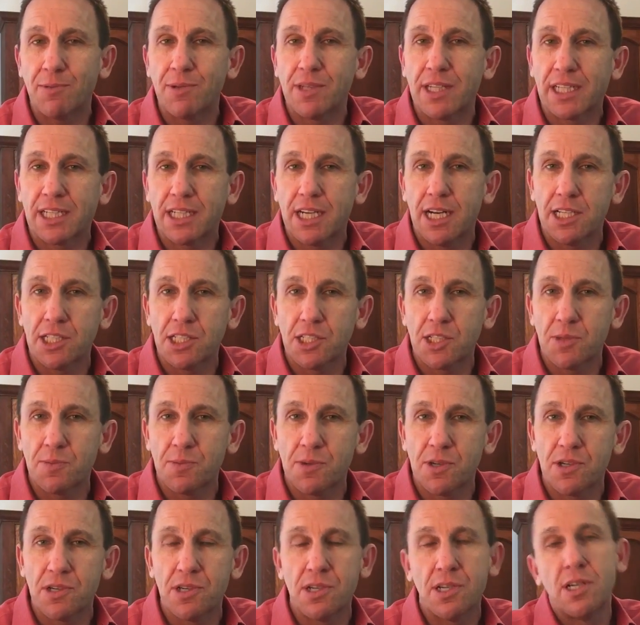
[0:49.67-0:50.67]
with a
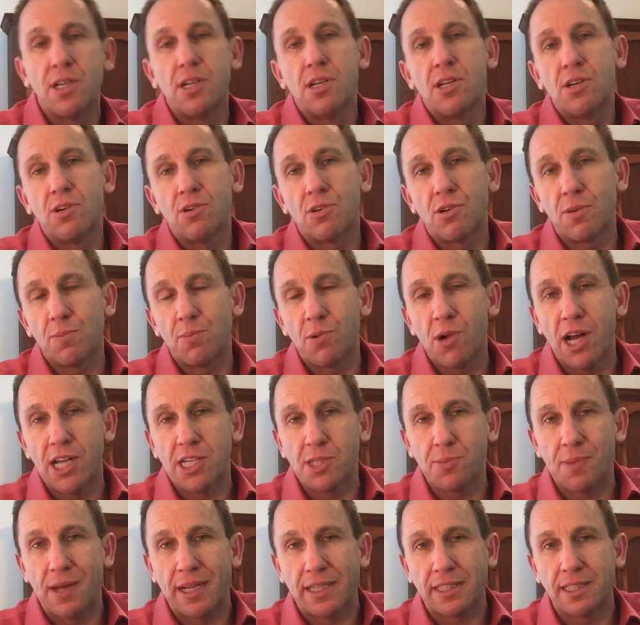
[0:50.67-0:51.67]
customer or
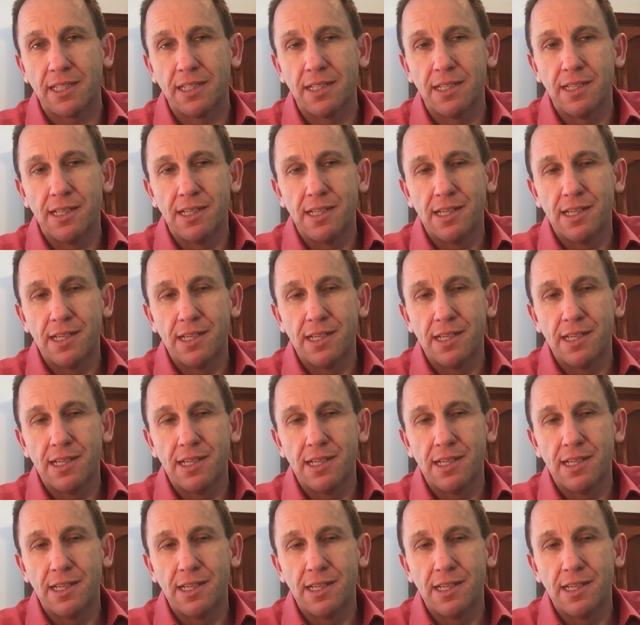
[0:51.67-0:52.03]
prospect.